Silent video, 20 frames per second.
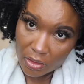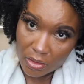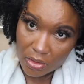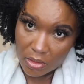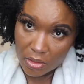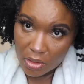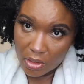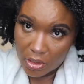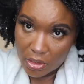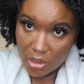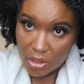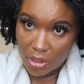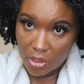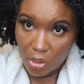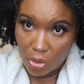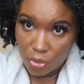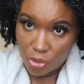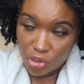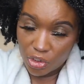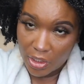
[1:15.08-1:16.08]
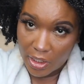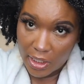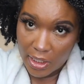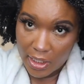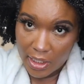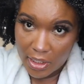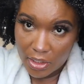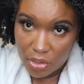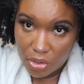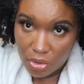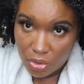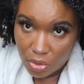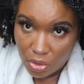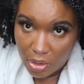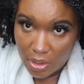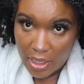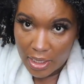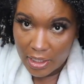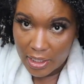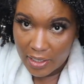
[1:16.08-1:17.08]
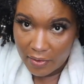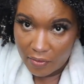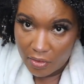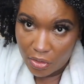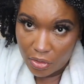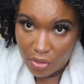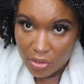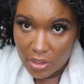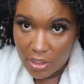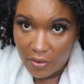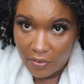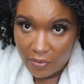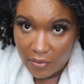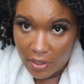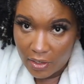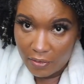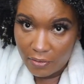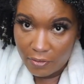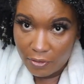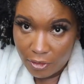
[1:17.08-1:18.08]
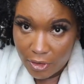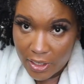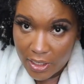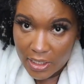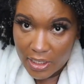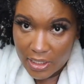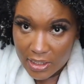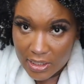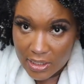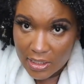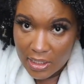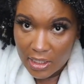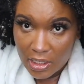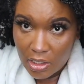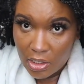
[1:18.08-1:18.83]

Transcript: It's good to coat your hands so you're not giving yourself any frizz.